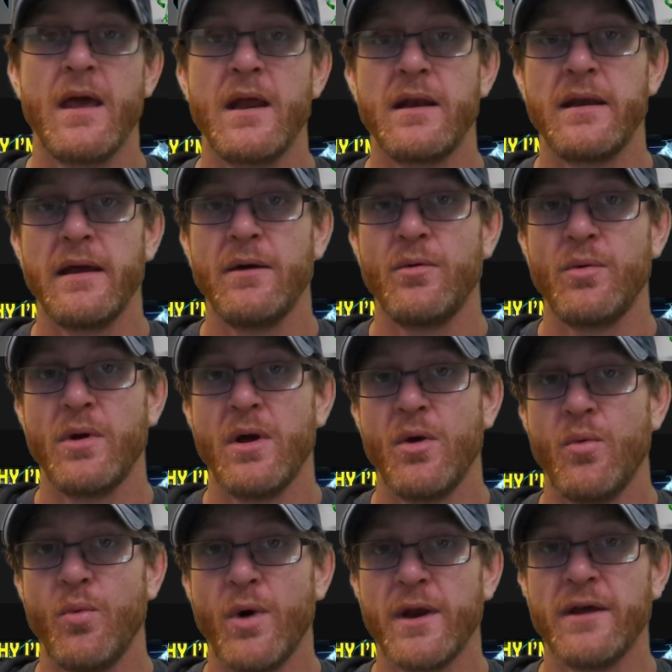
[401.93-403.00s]
Now,
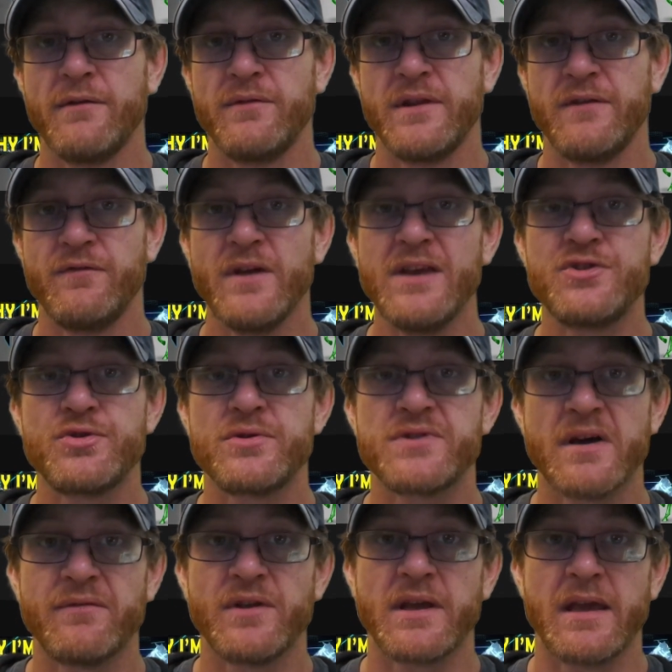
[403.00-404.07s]
one of the features
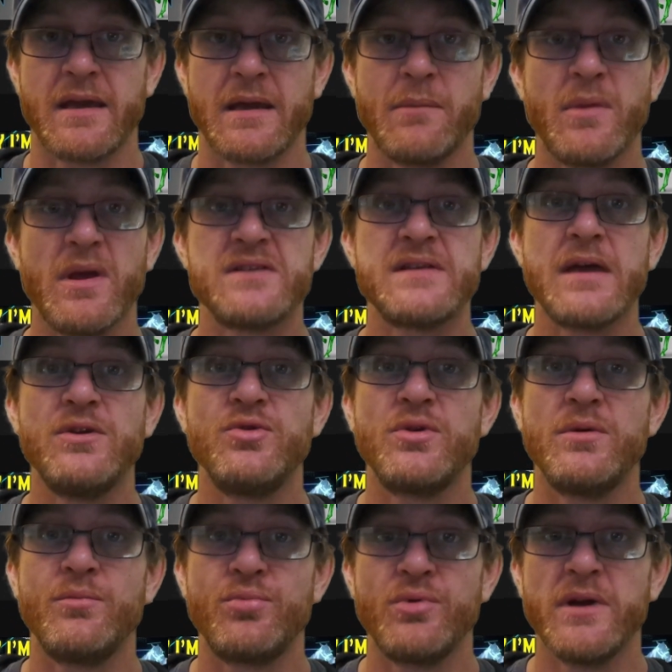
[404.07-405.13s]
of the game is that you
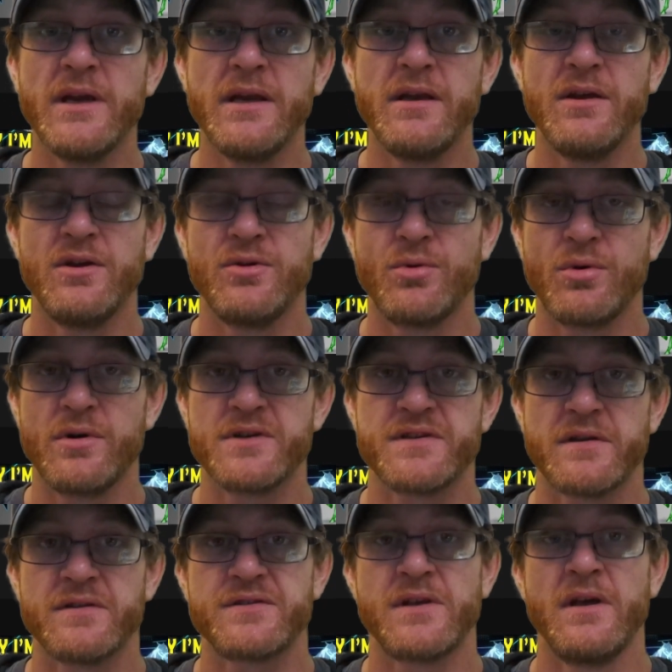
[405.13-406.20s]
can breed your
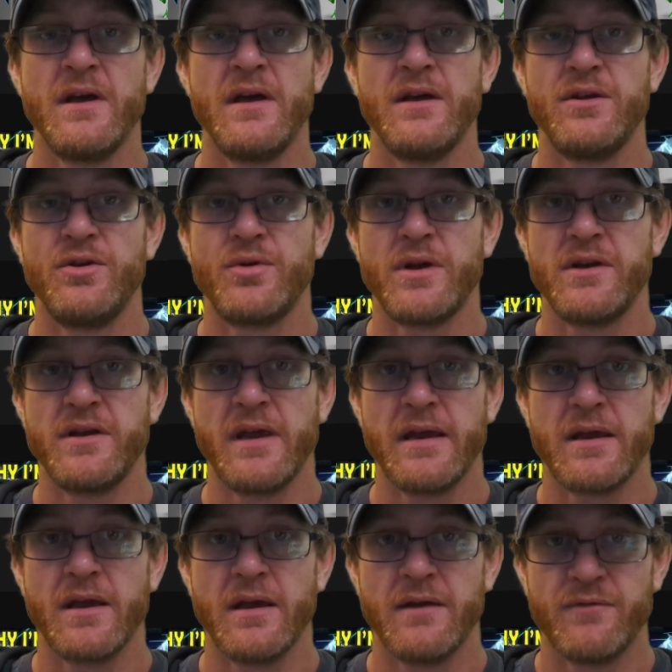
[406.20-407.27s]
horses. You can
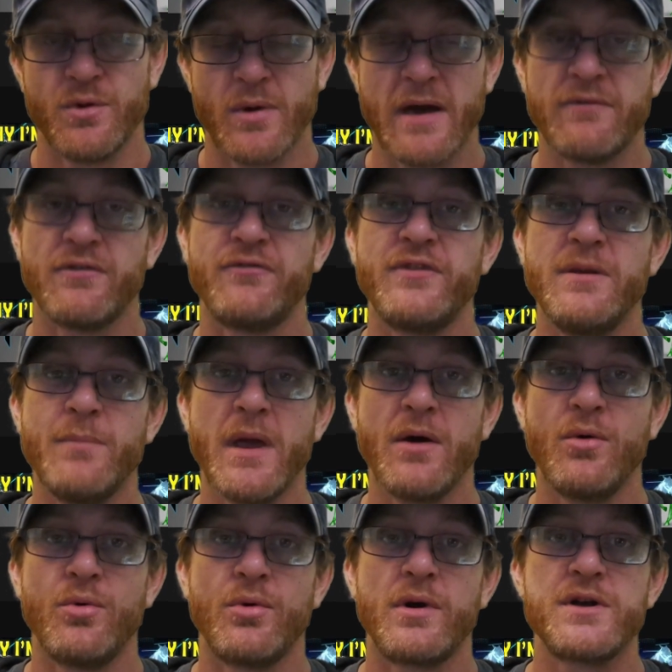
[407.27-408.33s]
take, if you have a female
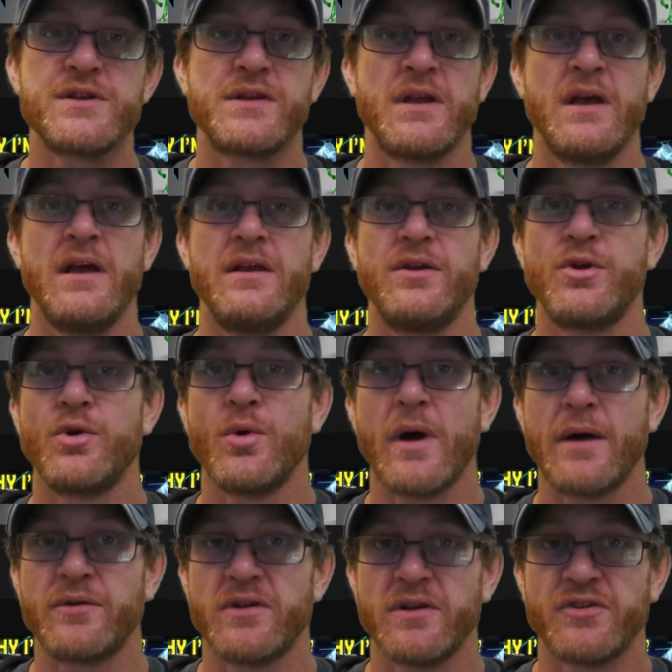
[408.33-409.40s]
horse, you can go
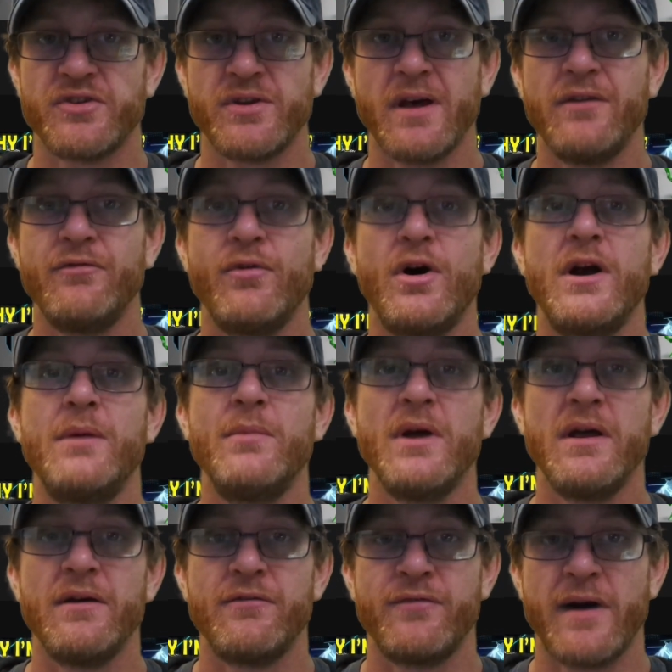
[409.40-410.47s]
out to the stud farm,
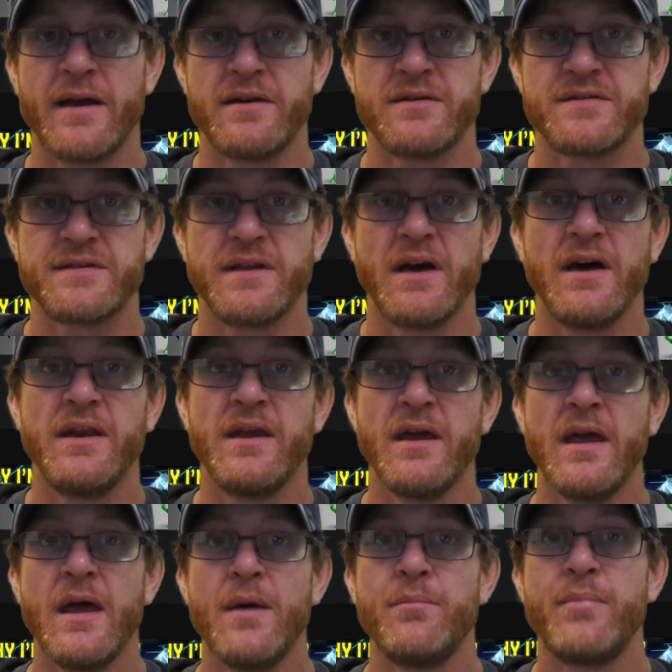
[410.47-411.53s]
find a stud,
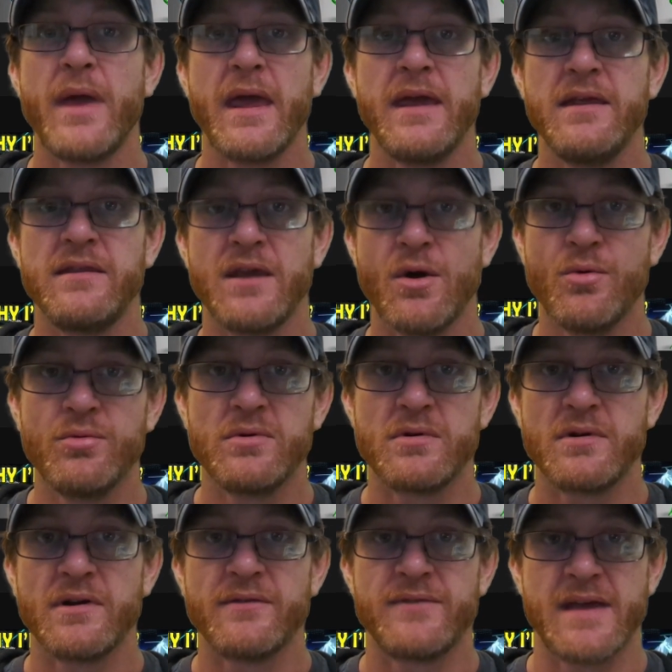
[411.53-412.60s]
pay the
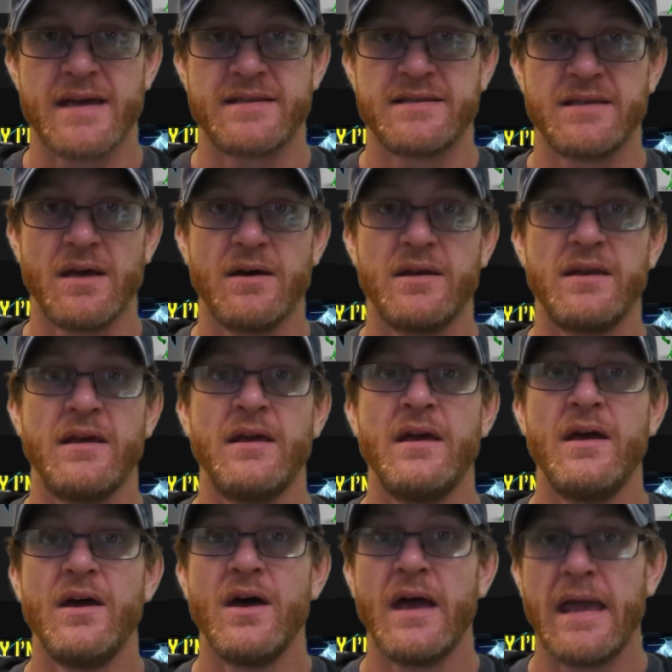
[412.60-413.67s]
owner of that stud
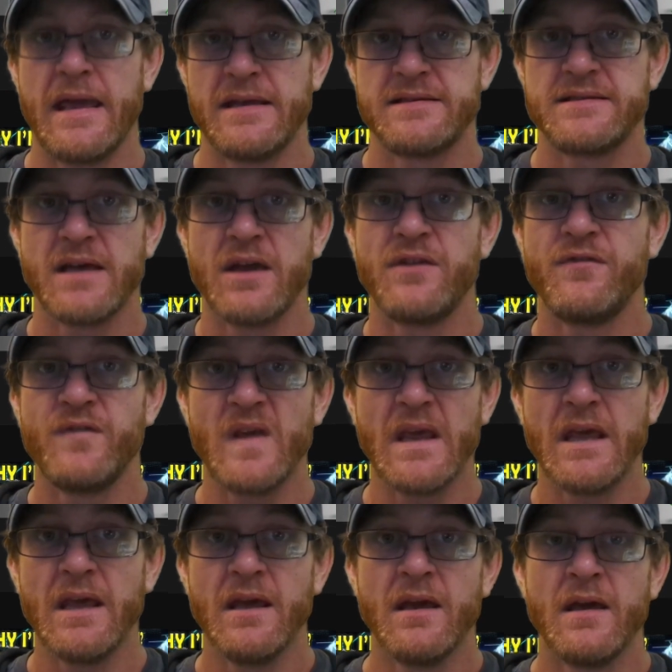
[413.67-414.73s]
a stud
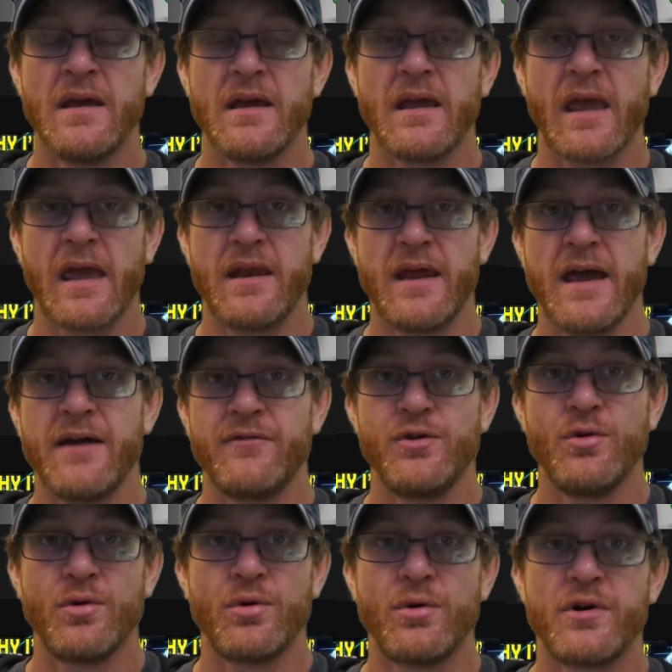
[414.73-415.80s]
fee, and have
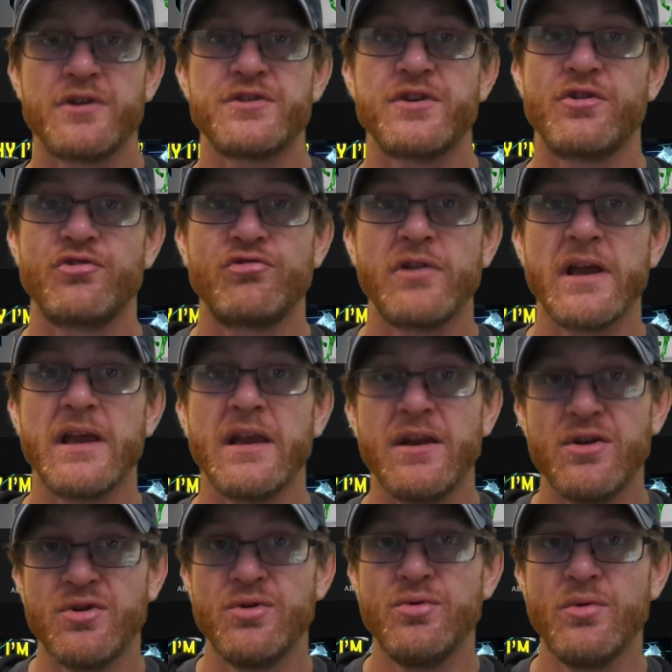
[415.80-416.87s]
your horse create a
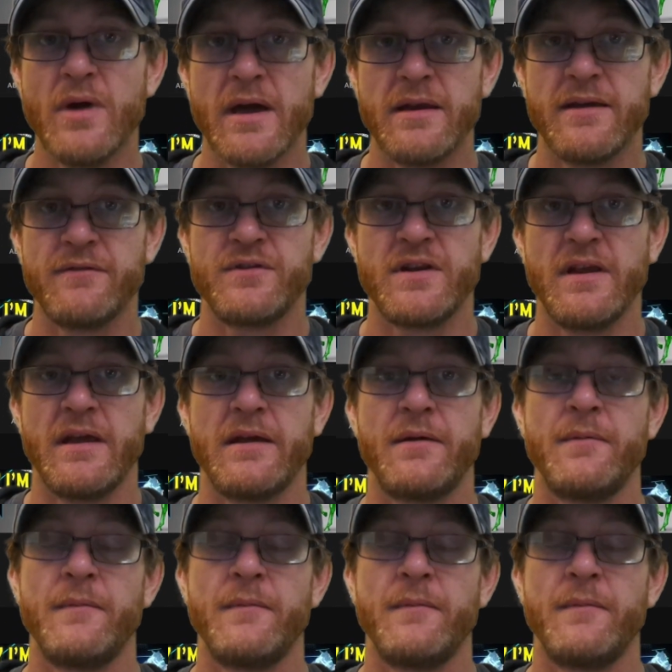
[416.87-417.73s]
new NFT.